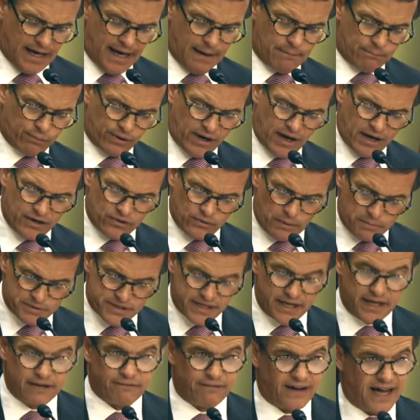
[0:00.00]
I'm proud to
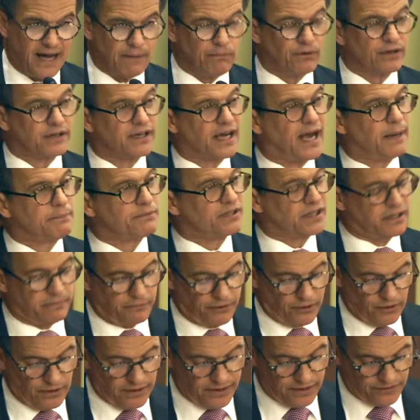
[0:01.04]
represent a vibrant Coptic
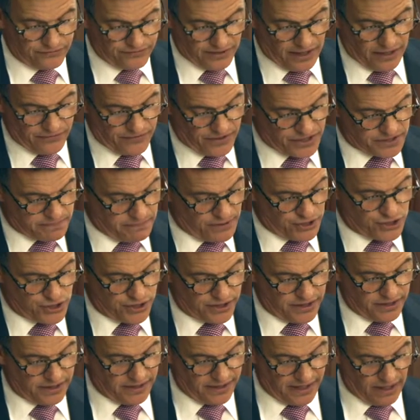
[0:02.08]
community in Southeast
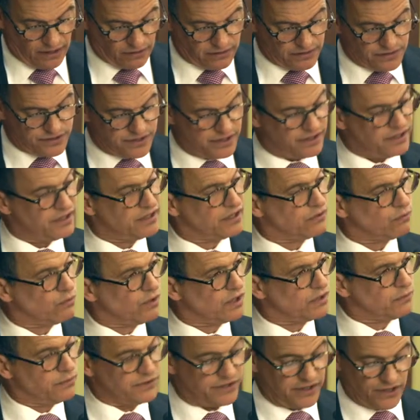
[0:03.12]
Michigan, and I'll continue to
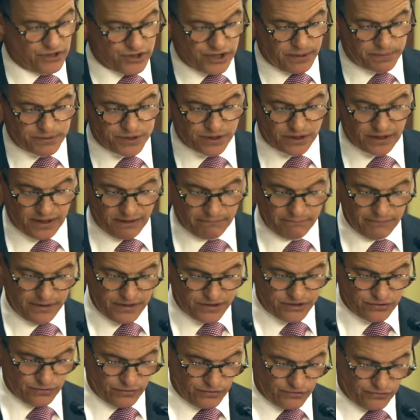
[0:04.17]
work with the Egyptian
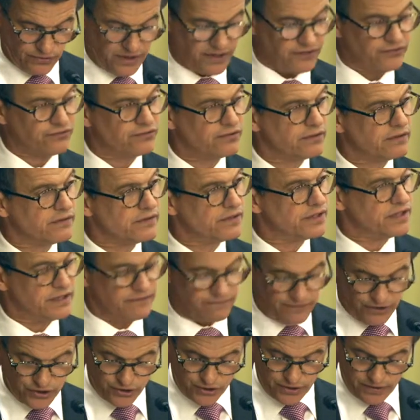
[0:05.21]
government to address the
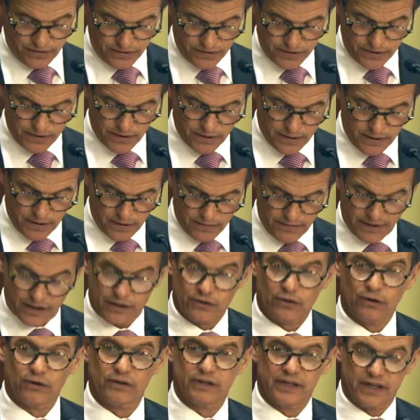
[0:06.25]
divisions
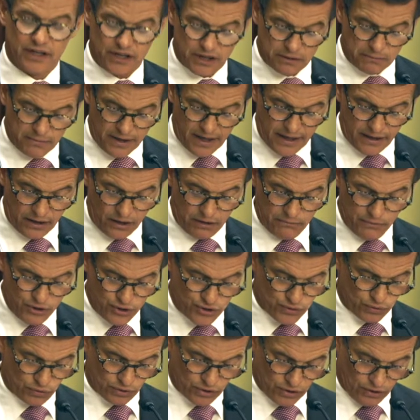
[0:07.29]
that currently undermine our
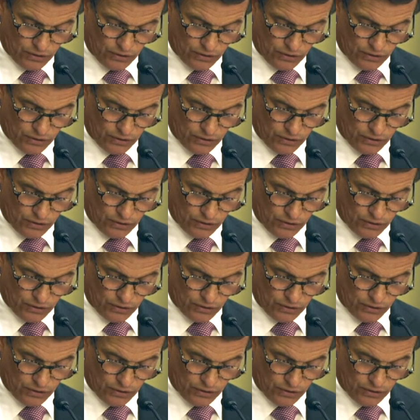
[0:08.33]
mutual